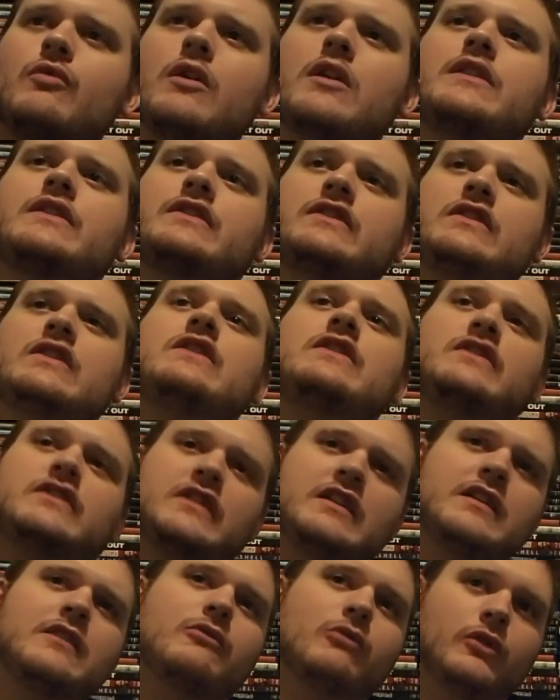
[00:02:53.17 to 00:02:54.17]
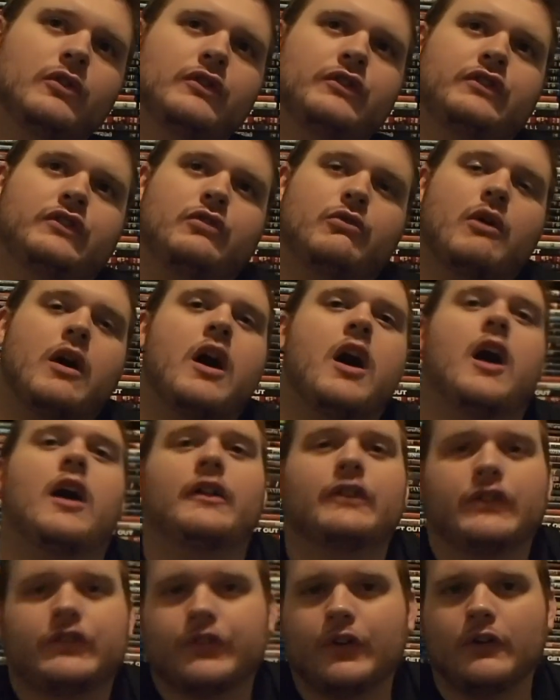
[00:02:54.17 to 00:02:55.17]
to see sequels to a
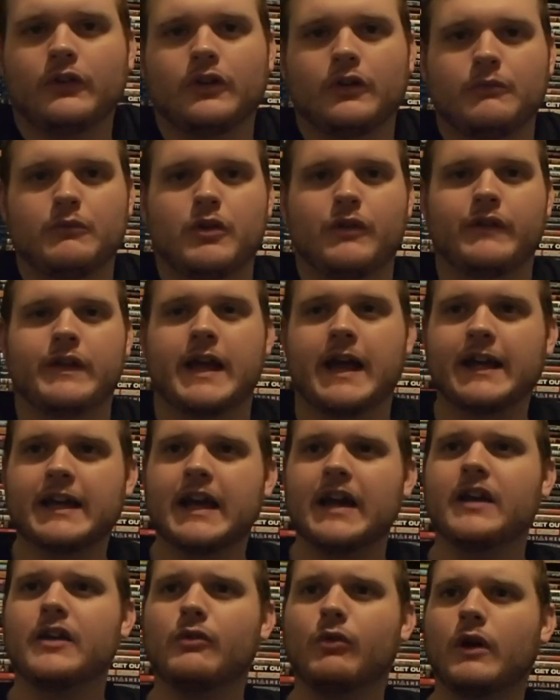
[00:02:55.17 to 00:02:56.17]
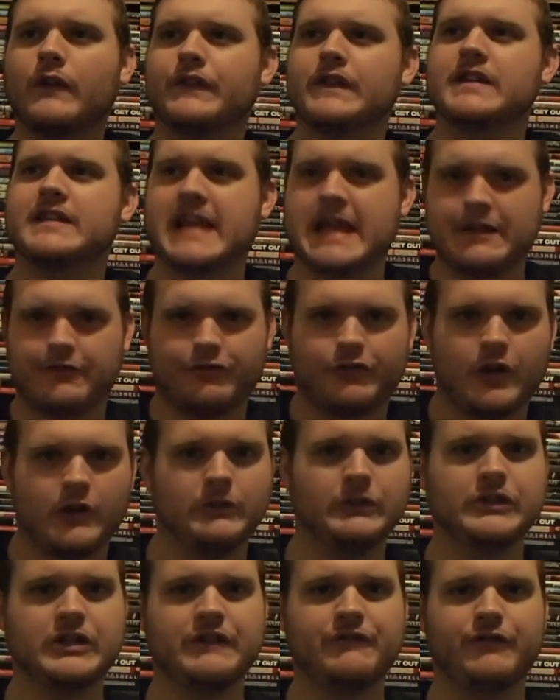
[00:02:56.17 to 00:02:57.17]
Han Solo movie. I kind of want these
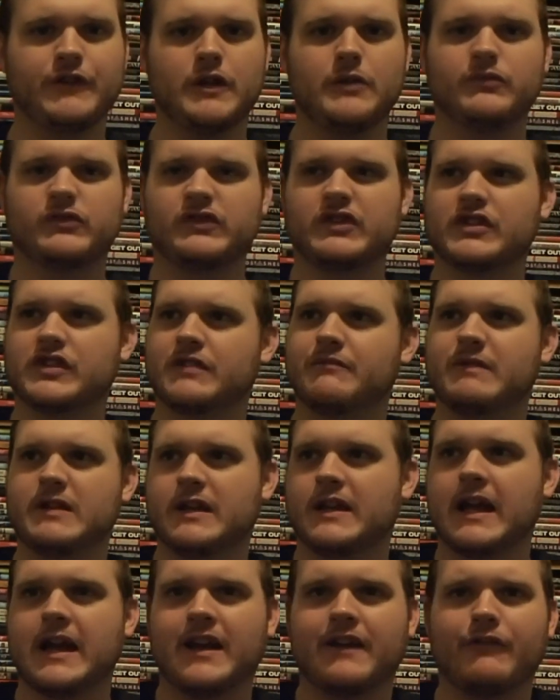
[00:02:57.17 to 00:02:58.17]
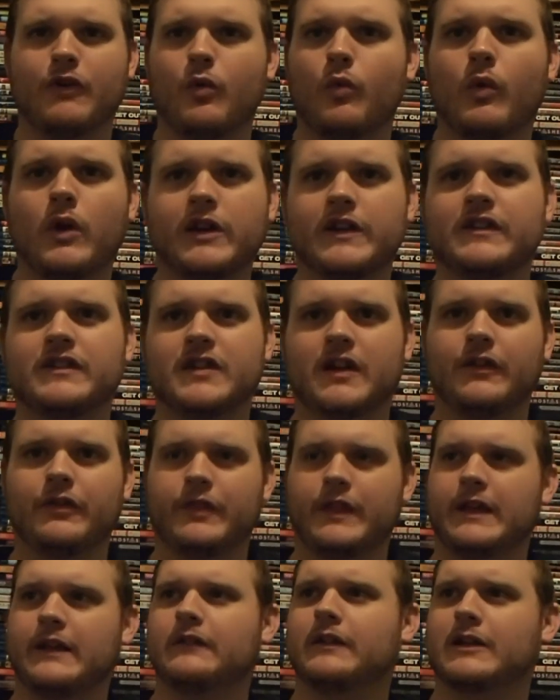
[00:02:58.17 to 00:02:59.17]
anthology films just to be kind of a one-and-done
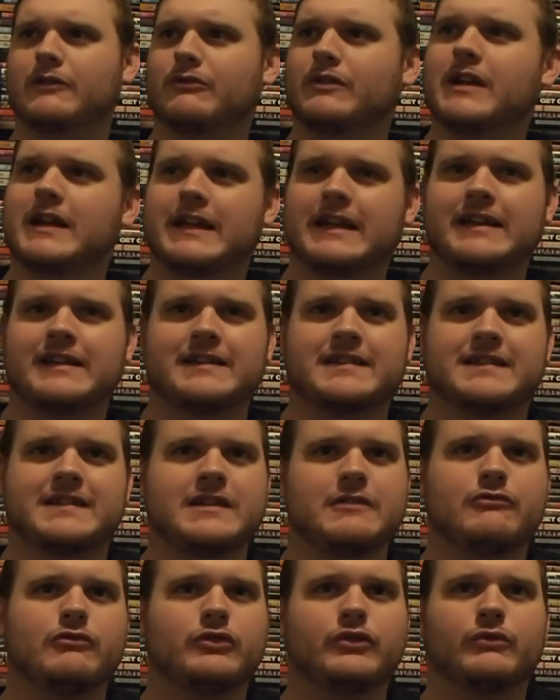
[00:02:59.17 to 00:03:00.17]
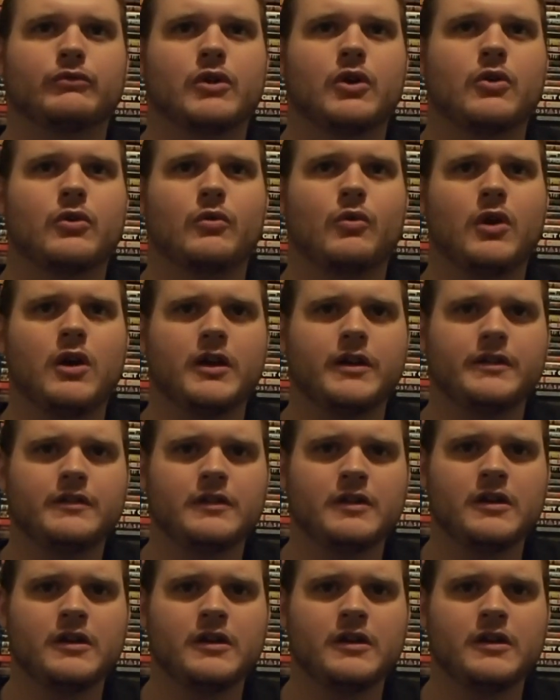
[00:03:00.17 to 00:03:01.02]
thing. Like, we're not getting a sequel to Rogue One,